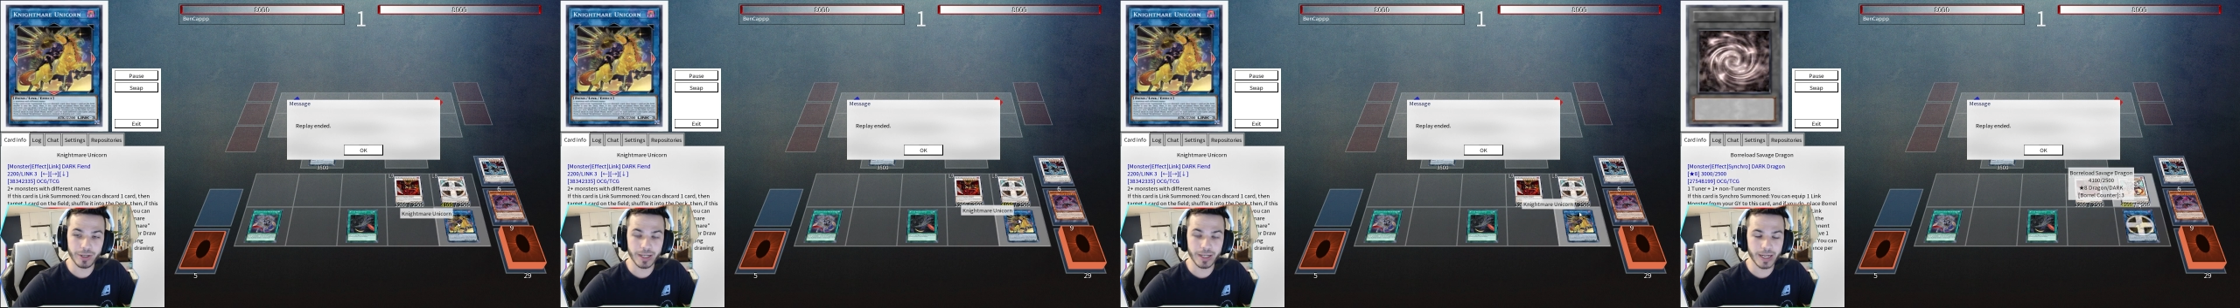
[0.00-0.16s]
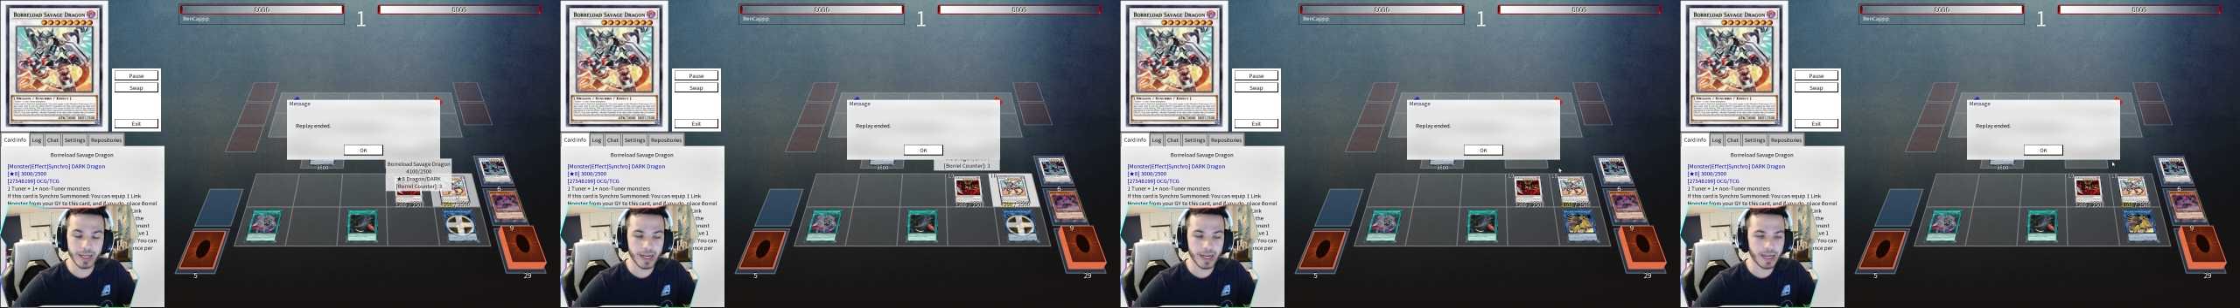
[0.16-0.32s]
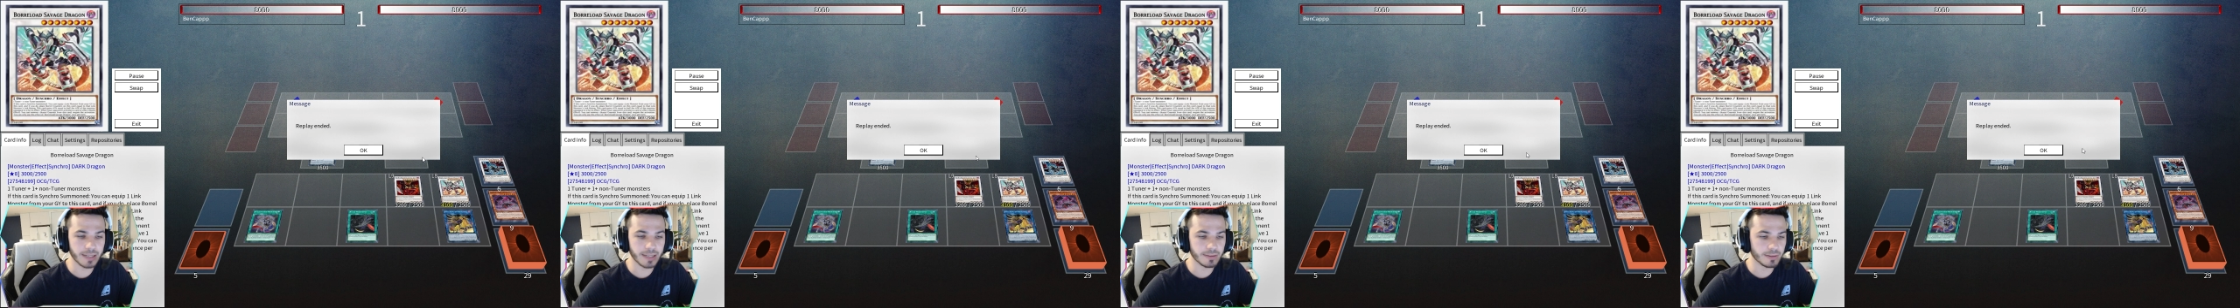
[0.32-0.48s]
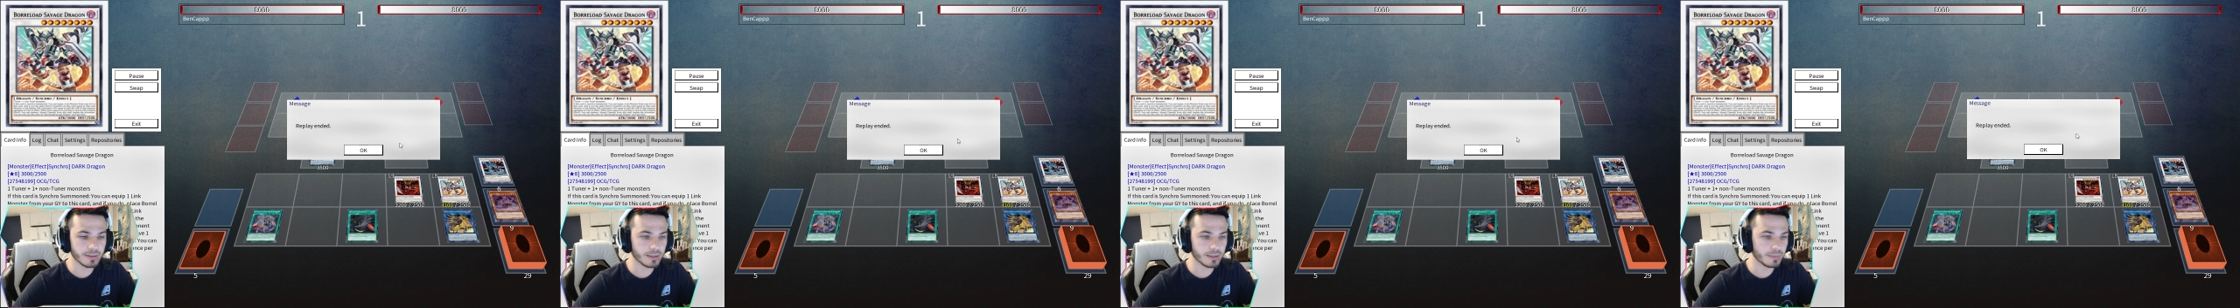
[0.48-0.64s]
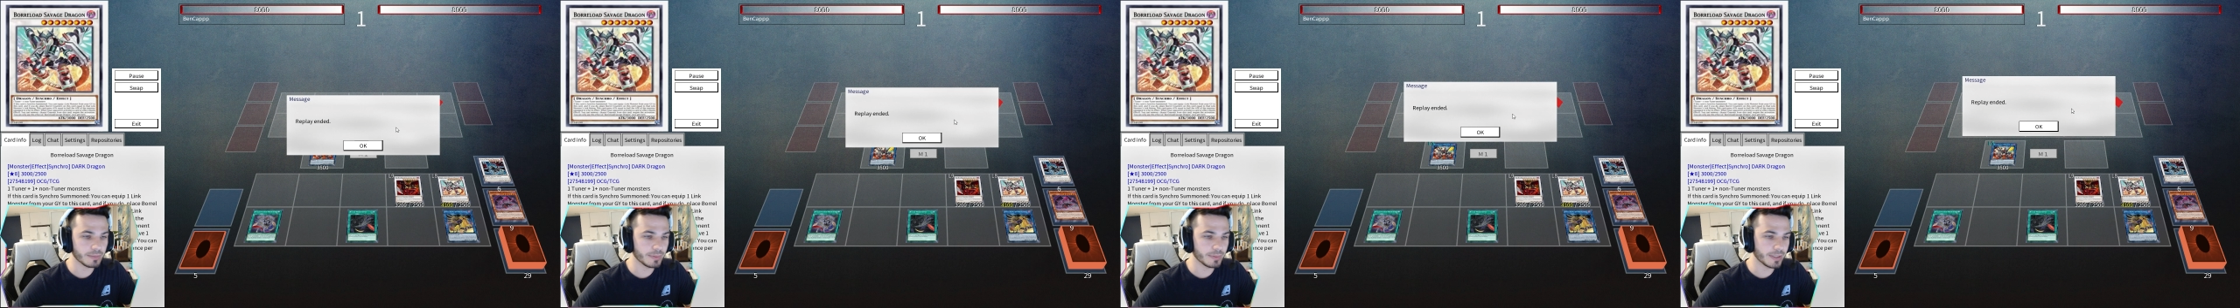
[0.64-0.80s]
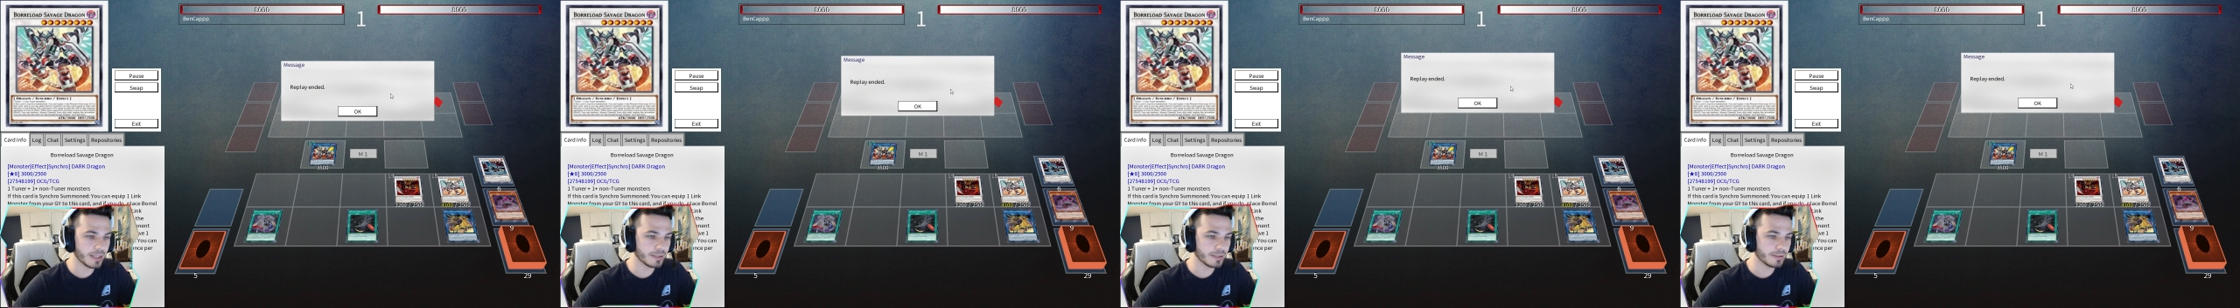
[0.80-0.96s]
negates
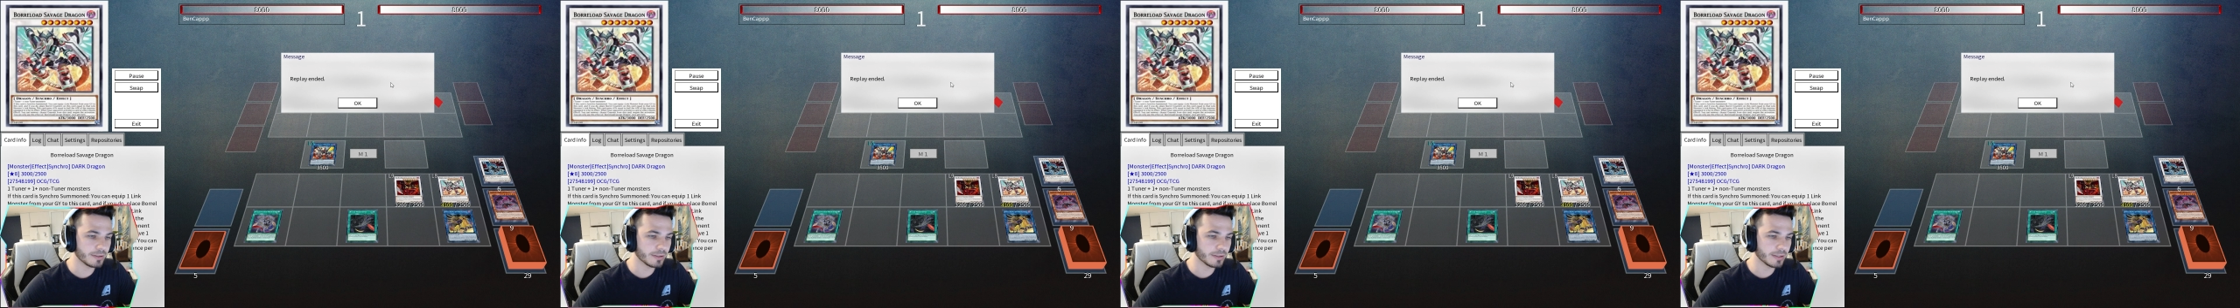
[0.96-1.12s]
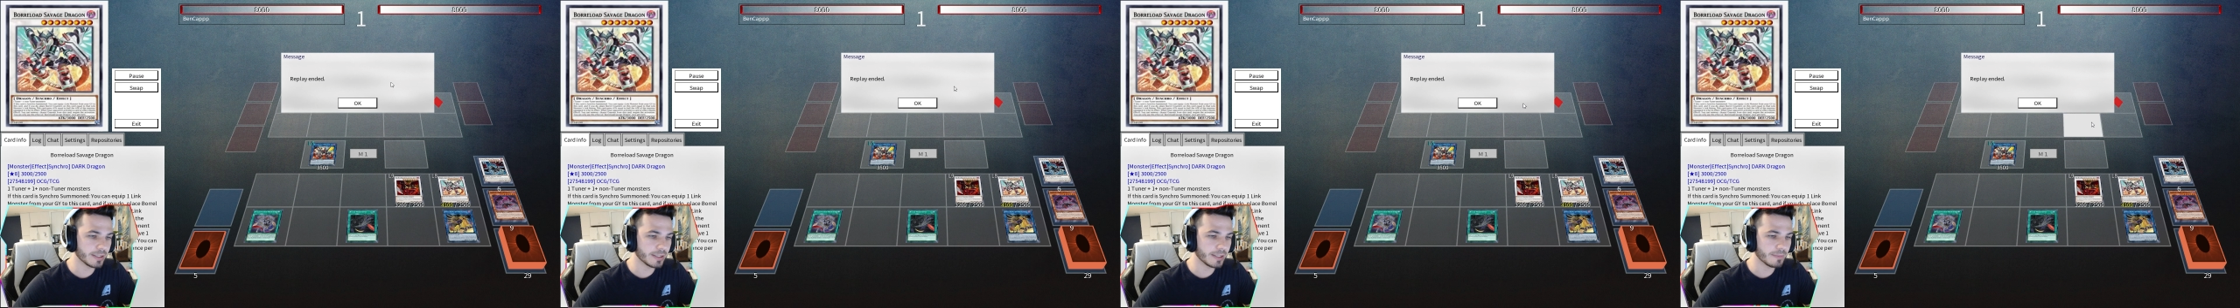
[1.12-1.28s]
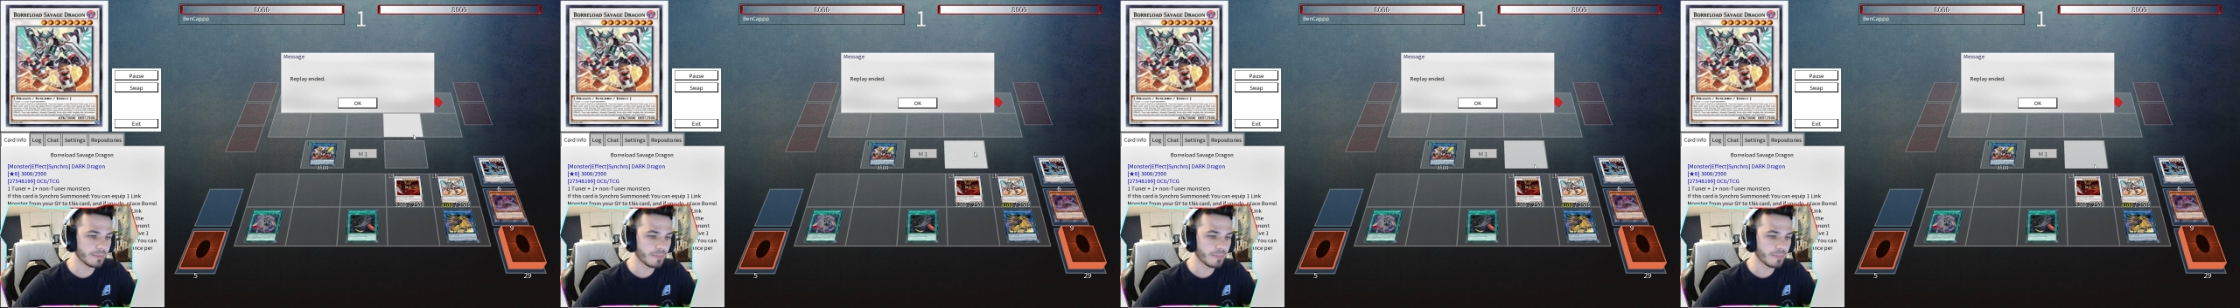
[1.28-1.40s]
potentially.